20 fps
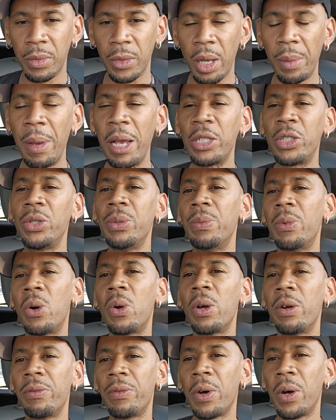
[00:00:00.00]
It makes you
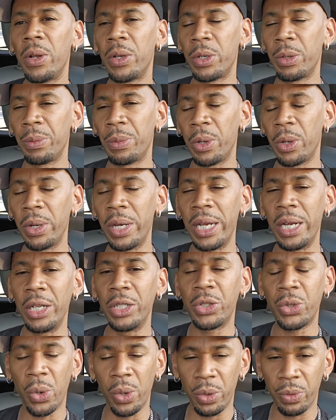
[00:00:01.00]
more vulnerable in a
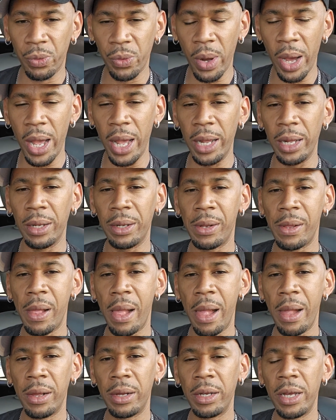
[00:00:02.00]
sort of way,
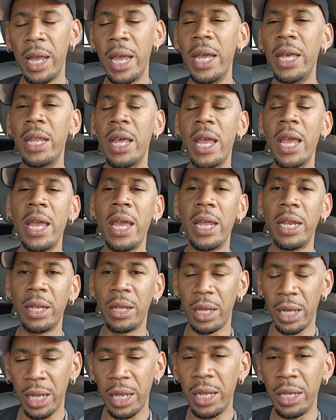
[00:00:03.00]

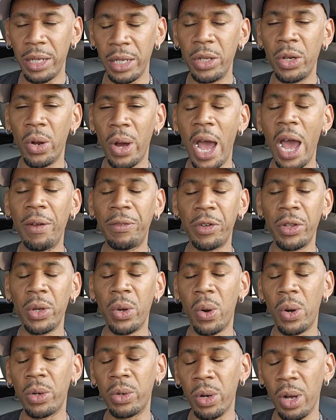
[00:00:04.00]
in after the
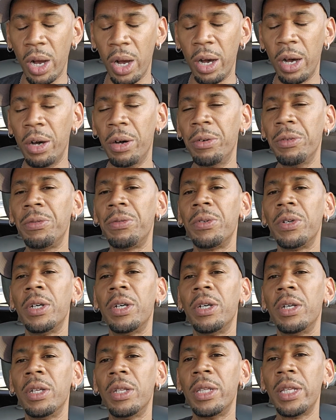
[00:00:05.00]
order of
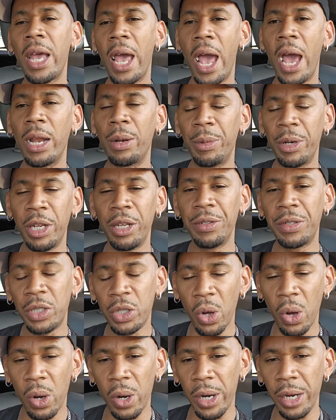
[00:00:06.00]
the Adam and Eve
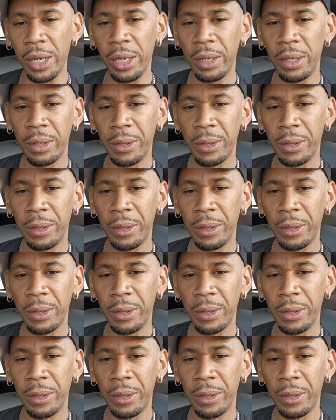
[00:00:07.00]
story.